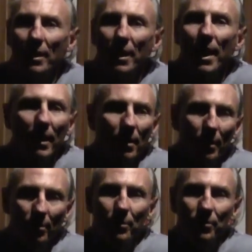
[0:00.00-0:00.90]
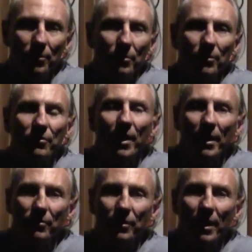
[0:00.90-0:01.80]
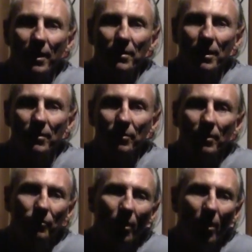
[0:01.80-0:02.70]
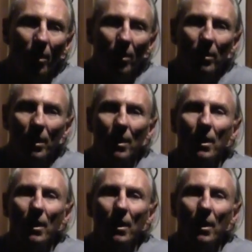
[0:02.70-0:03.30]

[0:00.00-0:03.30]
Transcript: can't come up with new designs and ideas. Let's all